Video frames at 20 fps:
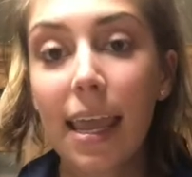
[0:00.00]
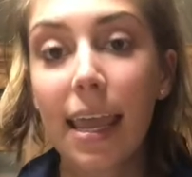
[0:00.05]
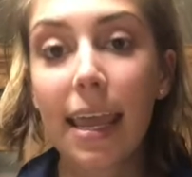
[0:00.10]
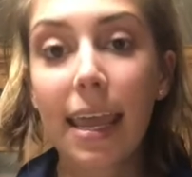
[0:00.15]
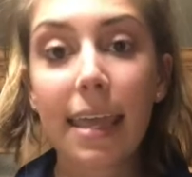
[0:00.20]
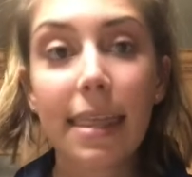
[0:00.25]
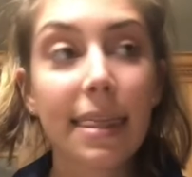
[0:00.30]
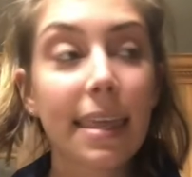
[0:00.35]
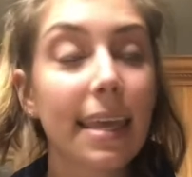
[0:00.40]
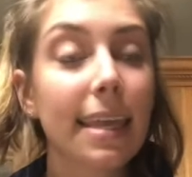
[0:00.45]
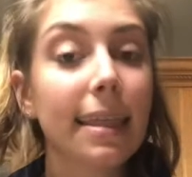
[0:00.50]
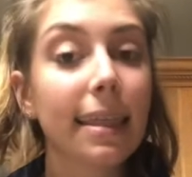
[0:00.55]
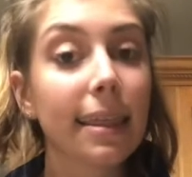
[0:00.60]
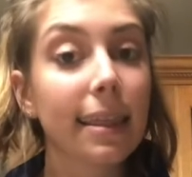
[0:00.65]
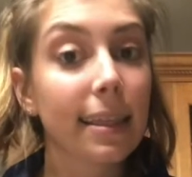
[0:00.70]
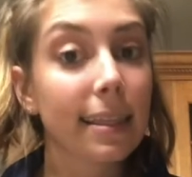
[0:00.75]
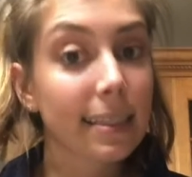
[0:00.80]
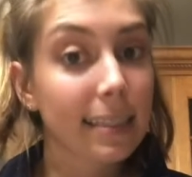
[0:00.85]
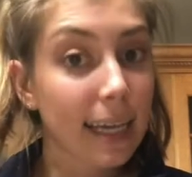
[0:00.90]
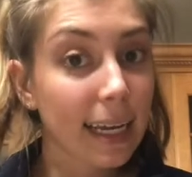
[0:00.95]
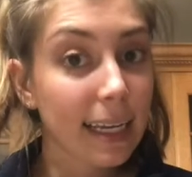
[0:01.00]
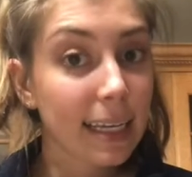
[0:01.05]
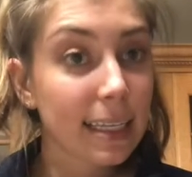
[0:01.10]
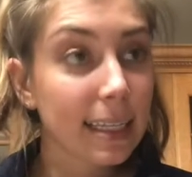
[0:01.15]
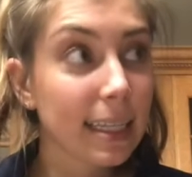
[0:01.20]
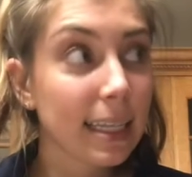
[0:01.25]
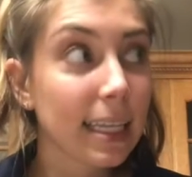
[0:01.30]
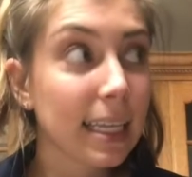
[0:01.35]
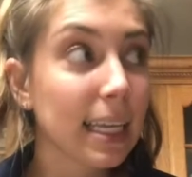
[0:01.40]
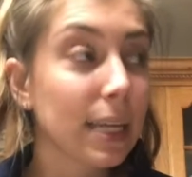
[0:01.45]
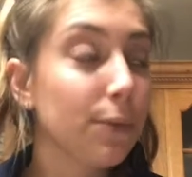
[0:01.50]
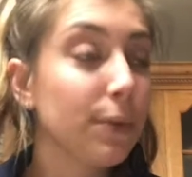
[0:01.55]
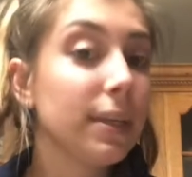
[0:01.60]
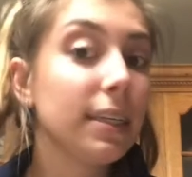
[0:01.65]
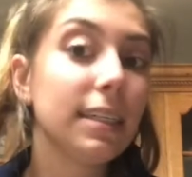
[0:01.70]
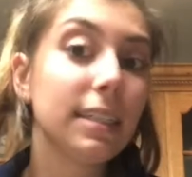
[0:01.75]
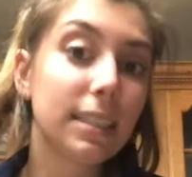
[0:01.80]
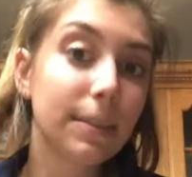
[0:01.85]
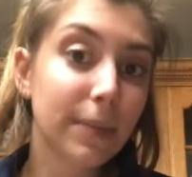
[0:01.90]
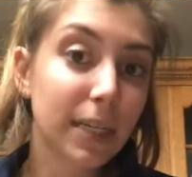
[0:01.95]
And then secondly, we
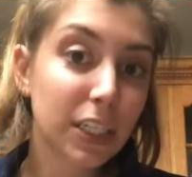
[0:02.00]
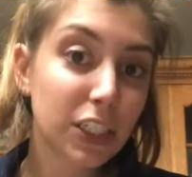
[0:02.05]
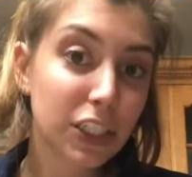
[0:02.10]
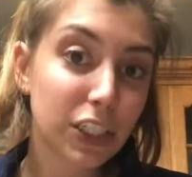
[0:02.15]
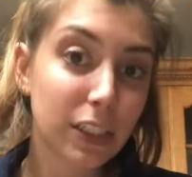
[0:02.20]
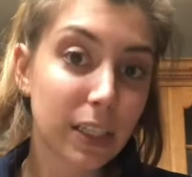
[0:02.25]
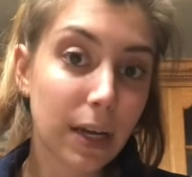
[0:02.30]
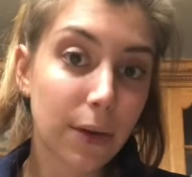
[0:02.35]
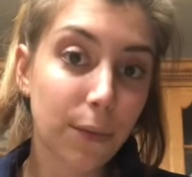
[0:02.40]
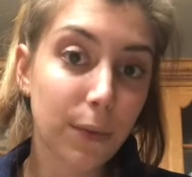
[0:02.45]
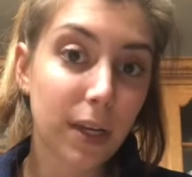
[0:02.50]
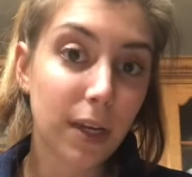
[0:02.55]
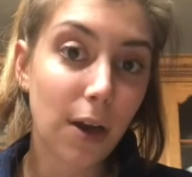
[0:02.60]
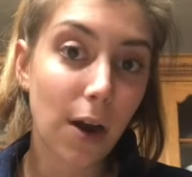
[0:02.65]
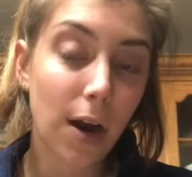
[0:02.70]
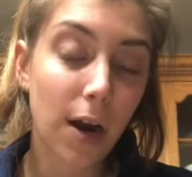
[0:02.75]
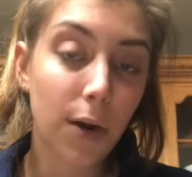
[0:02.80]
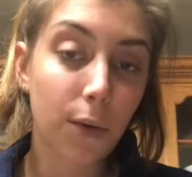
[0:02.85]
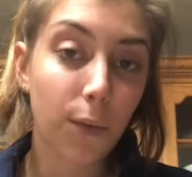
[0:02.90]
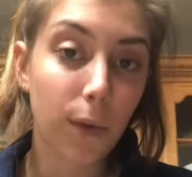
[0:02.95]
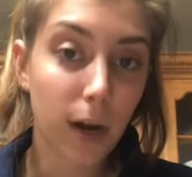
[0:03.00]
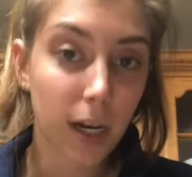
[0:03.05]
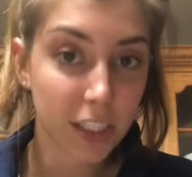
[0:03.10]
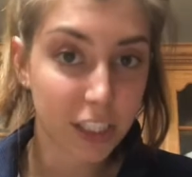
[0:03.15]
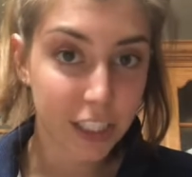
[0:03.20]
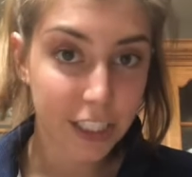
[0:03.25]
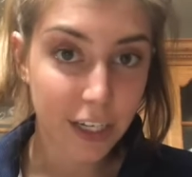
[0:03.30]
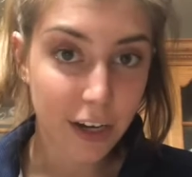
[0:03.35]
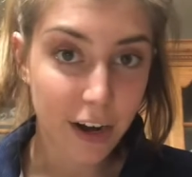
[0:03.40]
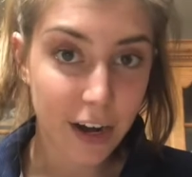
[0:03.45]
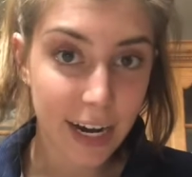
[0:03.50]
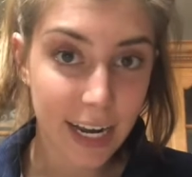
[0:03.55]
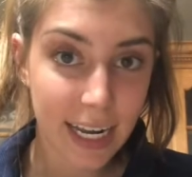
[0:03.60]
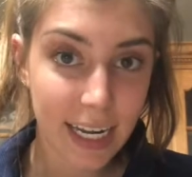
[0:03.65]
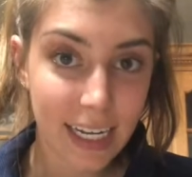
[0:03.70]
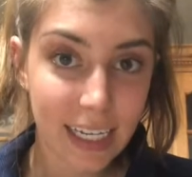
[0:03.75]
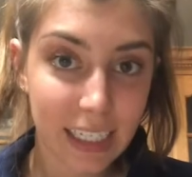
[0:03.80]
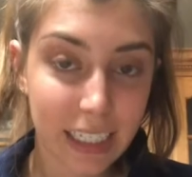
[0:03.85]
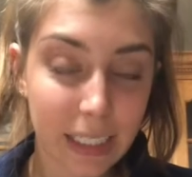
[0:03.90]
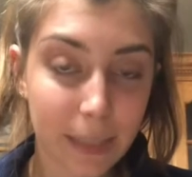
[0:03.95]
need to make sure that we are washing our
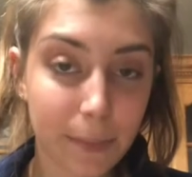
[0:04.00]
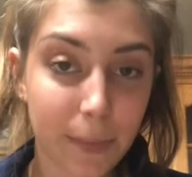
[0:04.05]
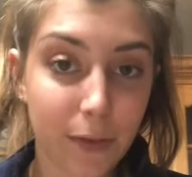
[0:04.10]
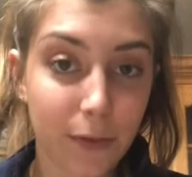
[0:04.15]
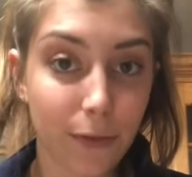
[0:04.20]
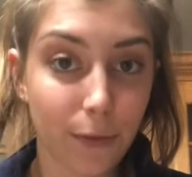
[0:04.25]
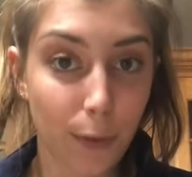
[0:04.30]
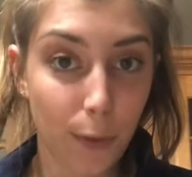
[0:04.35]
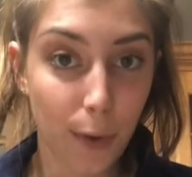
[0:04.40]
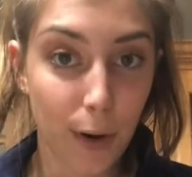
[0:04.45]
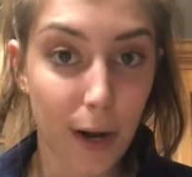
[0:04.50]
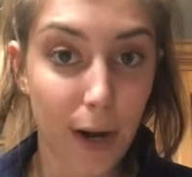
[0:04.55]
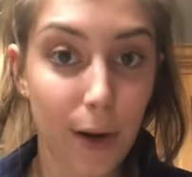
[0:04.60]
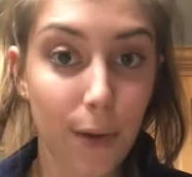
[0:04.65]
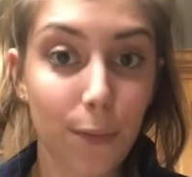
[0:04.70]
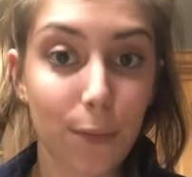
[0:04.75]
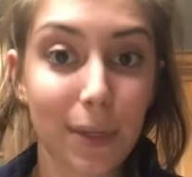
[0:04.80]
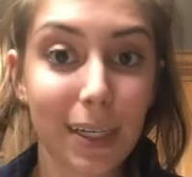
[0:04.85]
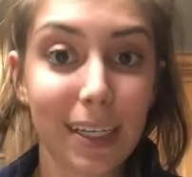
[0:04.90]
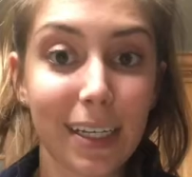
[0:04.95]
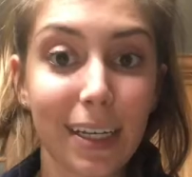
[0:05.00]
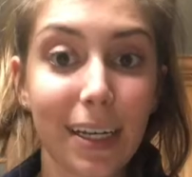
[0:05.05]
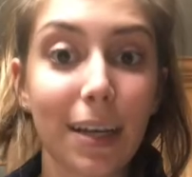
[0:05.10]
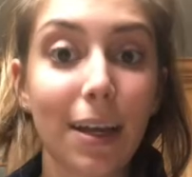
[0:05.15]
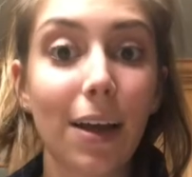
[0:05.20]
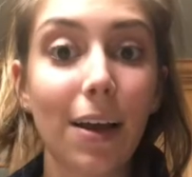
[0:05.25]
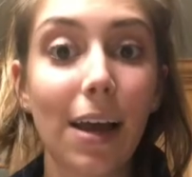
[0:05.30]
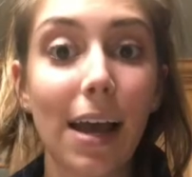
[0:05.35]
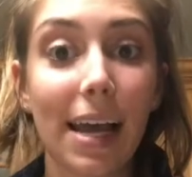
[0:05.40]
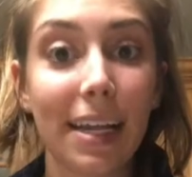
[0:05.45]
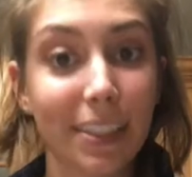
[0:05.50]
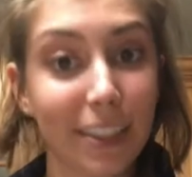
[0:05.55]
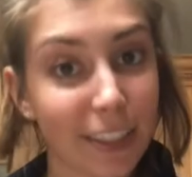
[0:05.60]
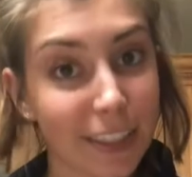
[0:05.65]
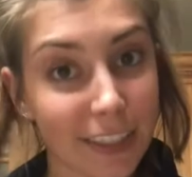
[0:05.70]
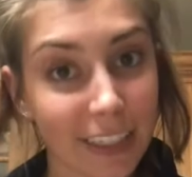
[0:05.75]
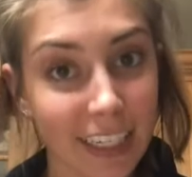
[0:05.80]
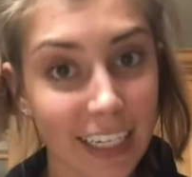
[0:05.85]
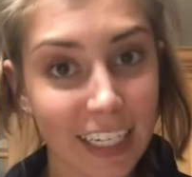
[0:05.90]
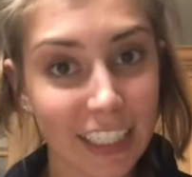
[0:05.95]
hands before we enter
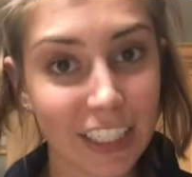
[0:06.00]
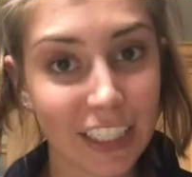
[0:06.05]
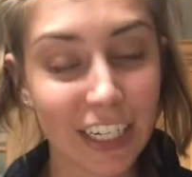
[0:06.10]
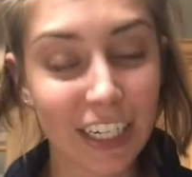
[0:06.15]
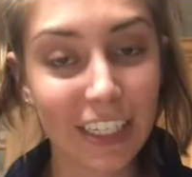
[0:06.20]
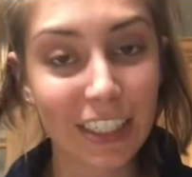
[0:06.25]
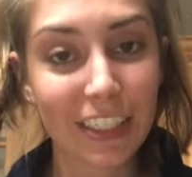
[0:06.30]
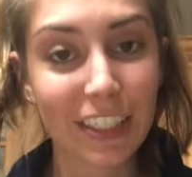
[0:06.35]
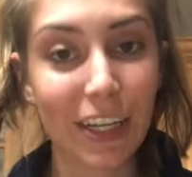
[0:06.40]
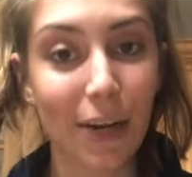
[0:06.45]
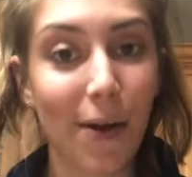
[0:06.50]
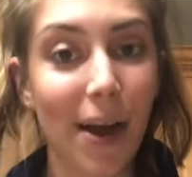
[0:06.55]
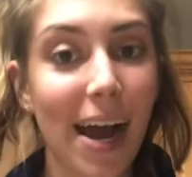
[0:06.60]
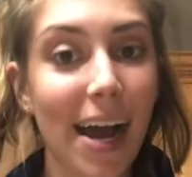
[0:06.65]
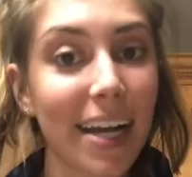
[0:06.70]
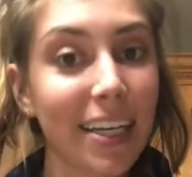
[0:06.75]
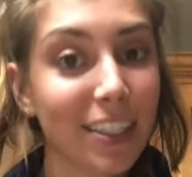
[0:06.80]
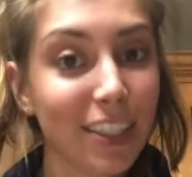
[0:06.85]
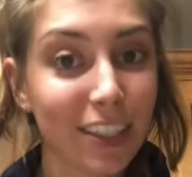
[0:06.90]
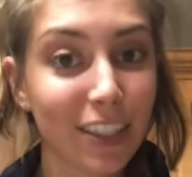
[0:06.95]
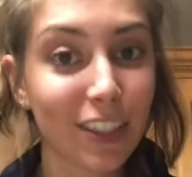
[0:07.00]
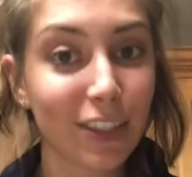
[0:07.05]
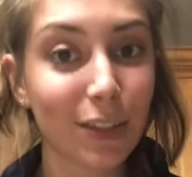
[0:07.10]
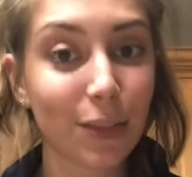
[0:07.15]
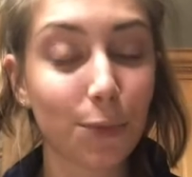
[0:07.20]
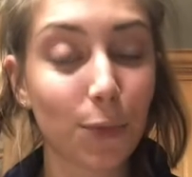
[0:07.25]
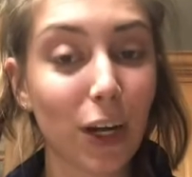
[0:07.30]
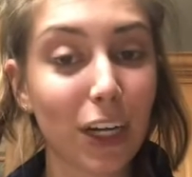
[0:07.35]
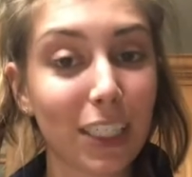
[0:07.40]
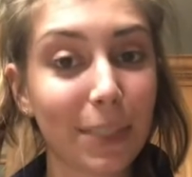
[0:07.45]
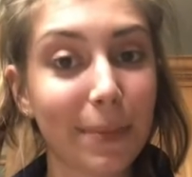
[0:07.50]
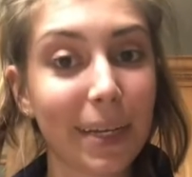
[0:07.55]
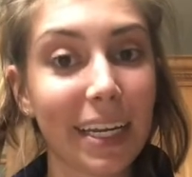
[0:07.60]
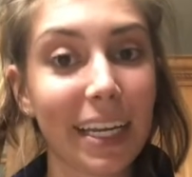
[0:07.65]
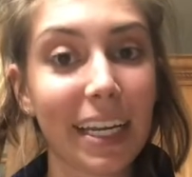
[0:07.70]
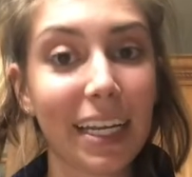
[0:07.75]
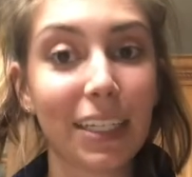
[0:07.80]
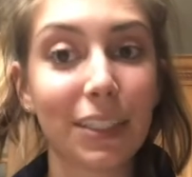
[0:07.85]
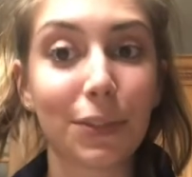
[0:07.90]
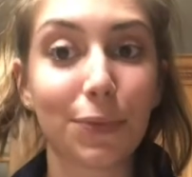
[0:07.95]
the kitchen. So I just washed my
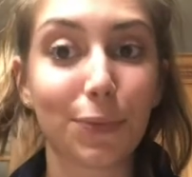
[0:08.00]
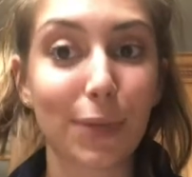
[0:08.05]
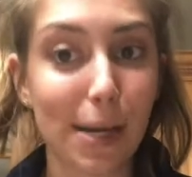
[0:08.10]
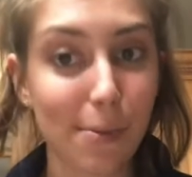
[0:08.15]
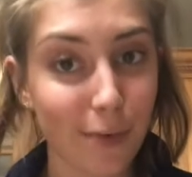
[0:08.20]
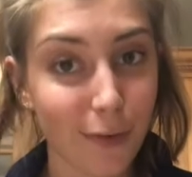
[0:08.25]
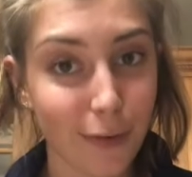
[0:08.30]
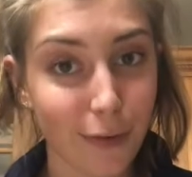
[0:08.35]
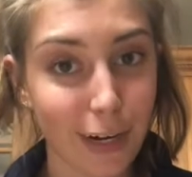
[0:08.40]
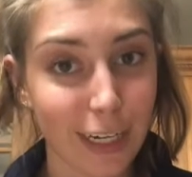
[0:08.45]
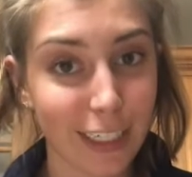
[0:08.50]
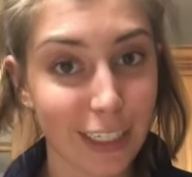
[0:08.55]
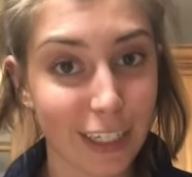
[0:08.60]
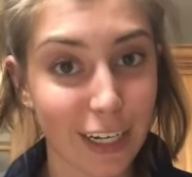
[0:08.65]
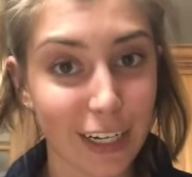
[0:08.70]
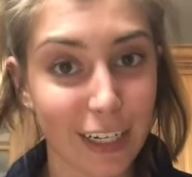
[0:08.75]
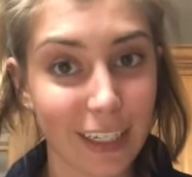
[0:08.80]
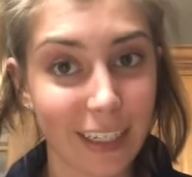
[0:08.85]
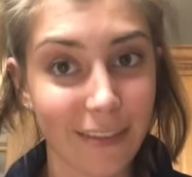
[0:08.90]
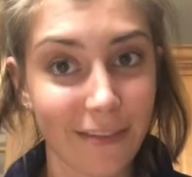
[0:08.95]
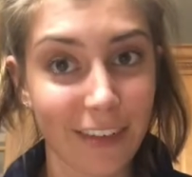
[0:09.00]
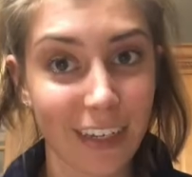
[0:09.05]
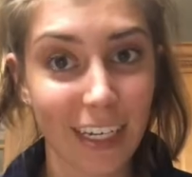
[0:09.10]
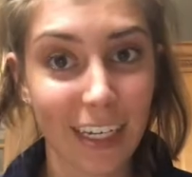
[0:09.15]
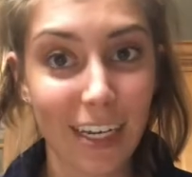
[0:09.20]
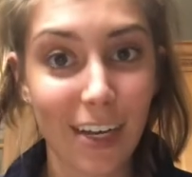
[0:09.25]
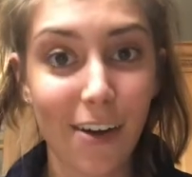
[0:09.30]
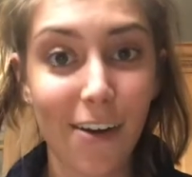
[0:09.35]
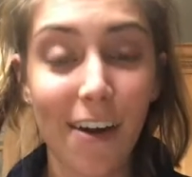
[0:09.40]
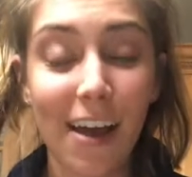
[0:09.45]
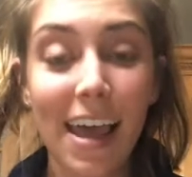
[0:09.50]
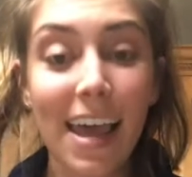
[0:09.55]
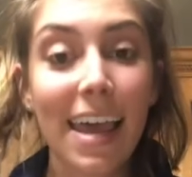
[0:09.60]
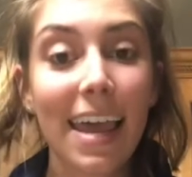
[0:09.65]
hands right before I started the video.